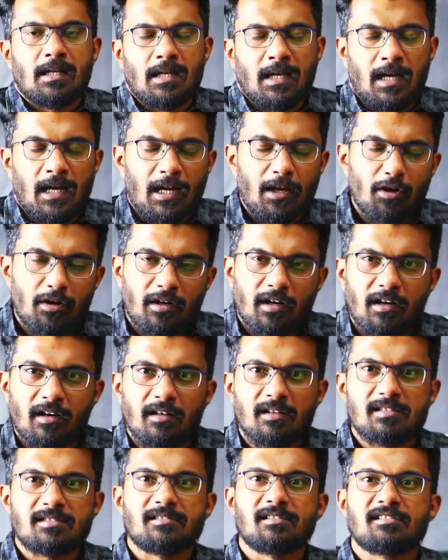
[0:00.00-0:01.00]
Hello
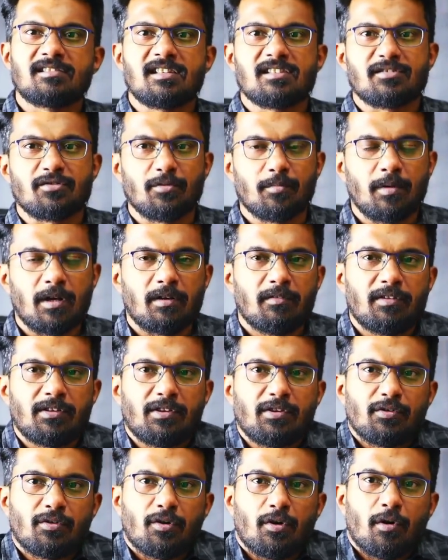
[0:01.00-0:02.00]
traders, this is Umar
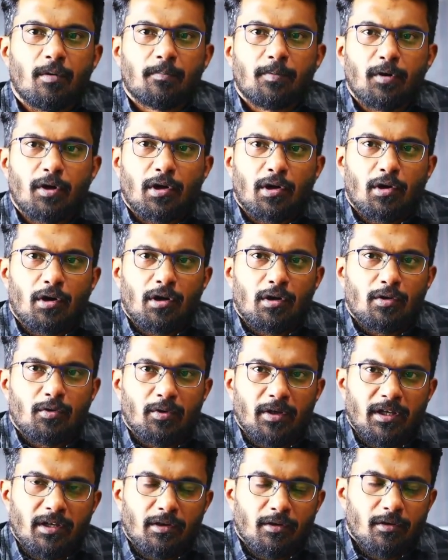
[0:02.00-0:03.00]
with you. Hope you are all
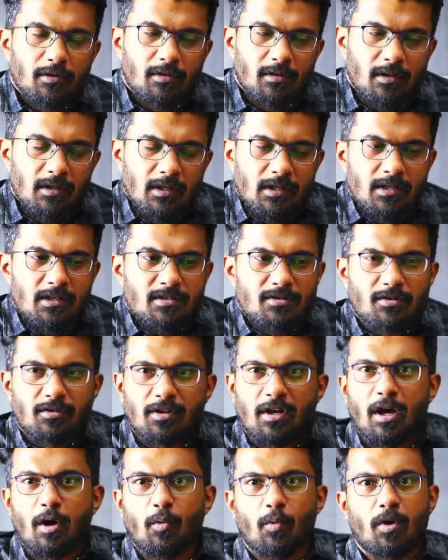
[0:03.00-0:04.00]
doing good. So
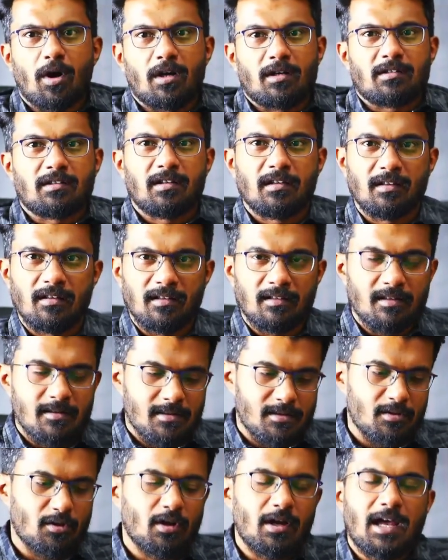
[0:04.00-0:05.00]
now what?
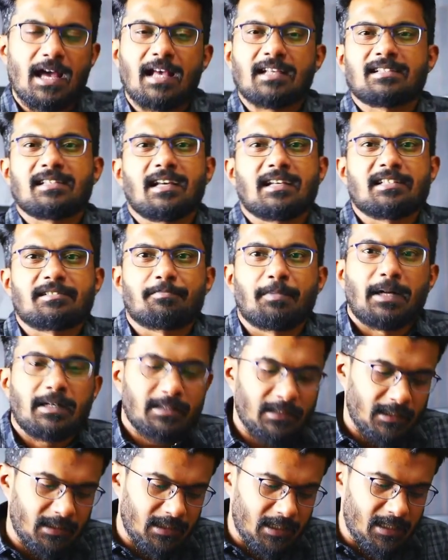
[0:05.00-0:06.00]
So as
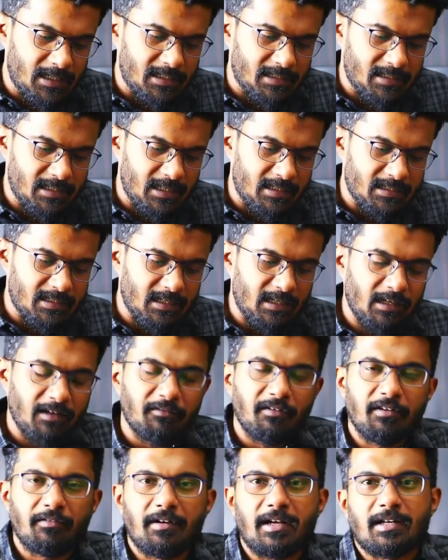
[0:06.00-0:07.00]
expected, as yesterday
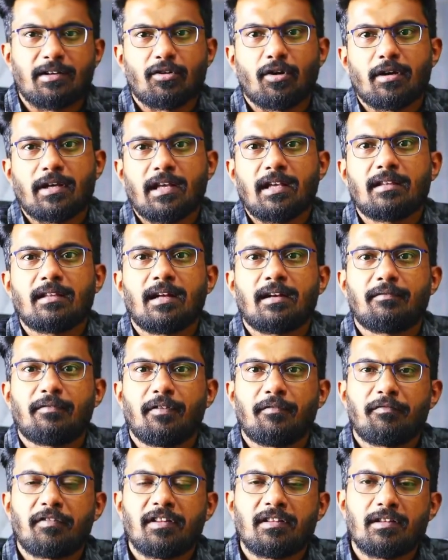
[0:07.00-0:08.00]
we were talking that
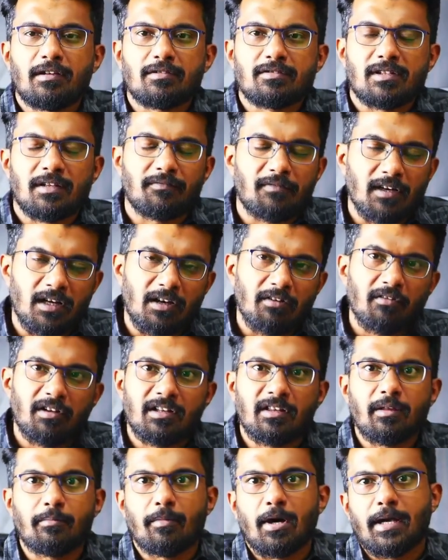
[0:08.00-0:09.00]
15,000
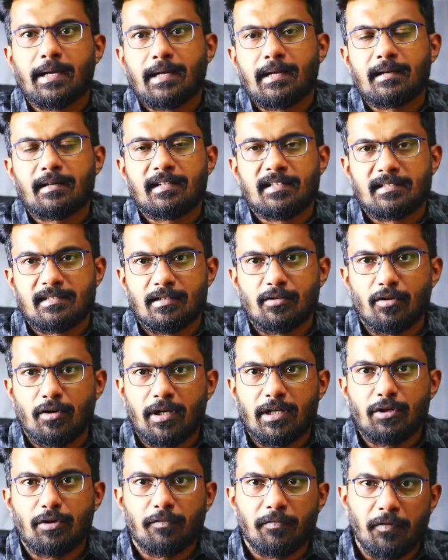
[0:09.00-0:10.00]
whenever the market is
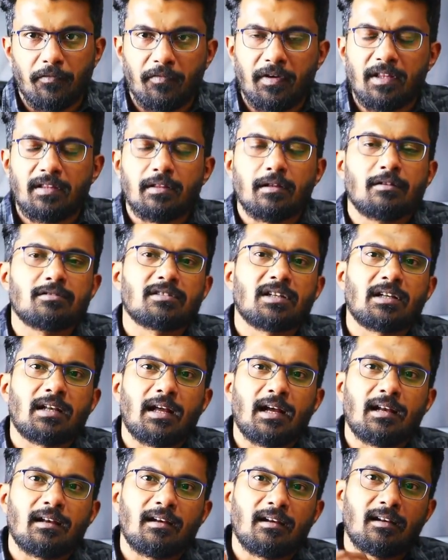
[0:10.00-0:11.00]
going to
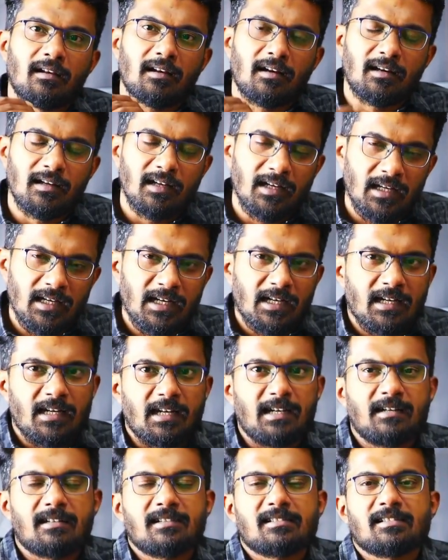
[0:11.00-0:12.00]
15,900,
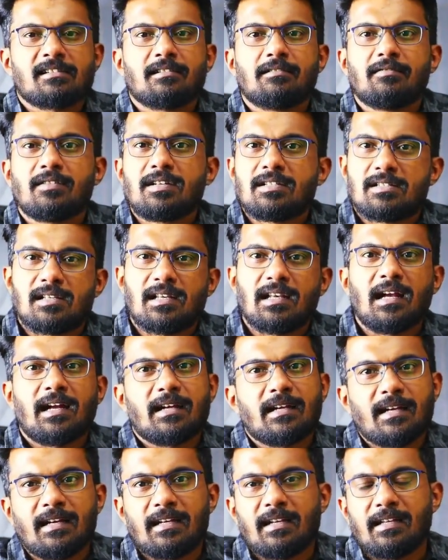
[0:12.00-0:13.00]
it is reversing
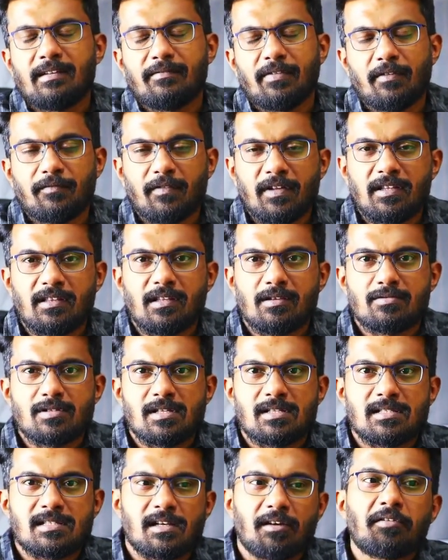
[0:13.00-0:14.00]
and hitting
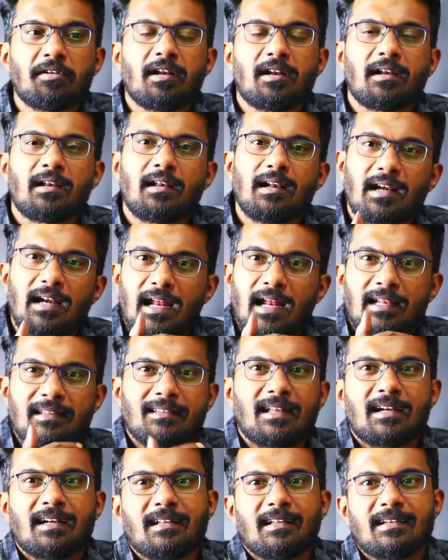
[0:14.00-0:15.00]
15,700,
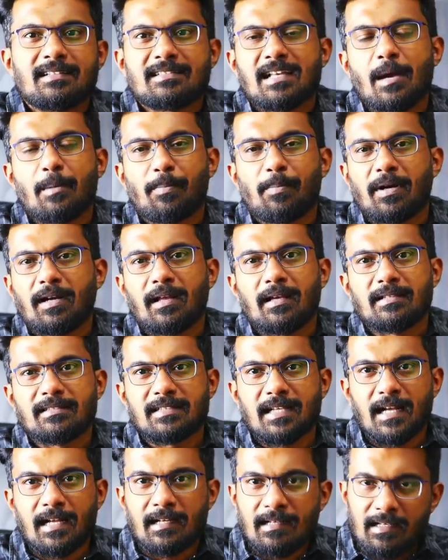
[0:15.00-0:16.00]
and that has happened
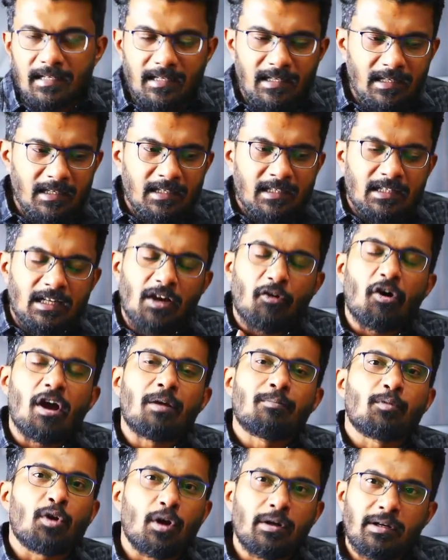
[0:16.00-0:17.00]
exactly. Now I
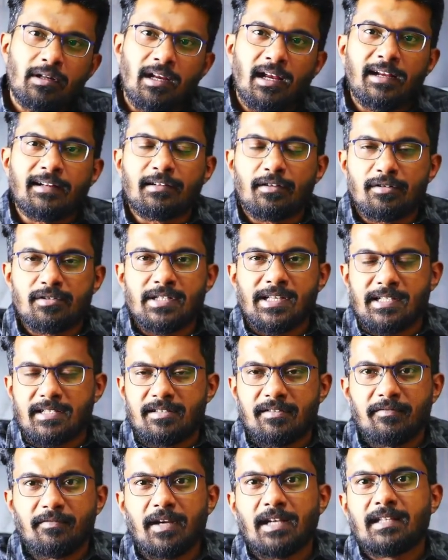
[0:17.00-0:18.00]
am not trying to
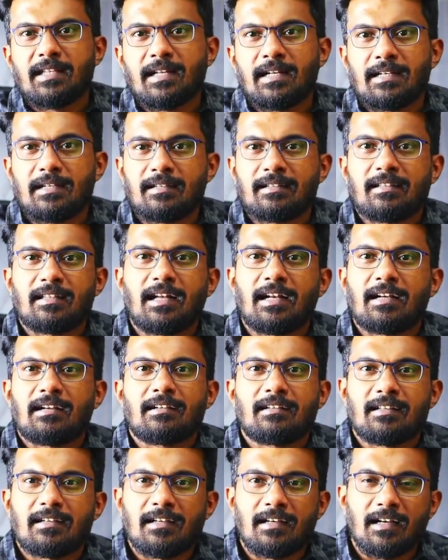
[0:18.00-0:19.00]
justify
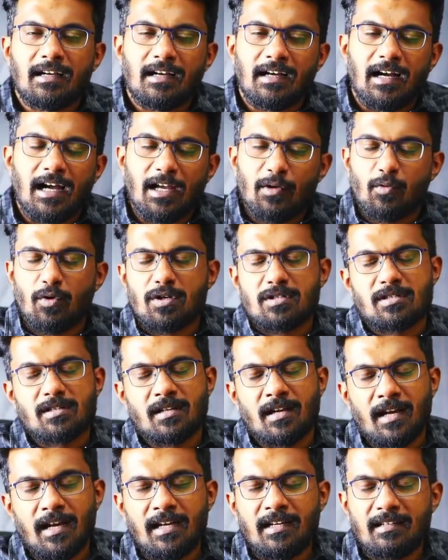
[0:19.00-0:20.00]
that I was
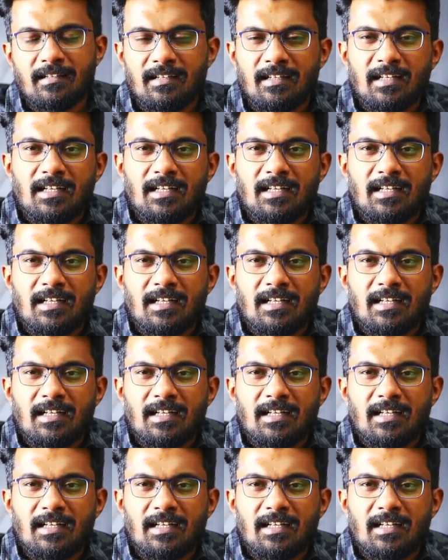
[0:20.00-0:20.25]
right.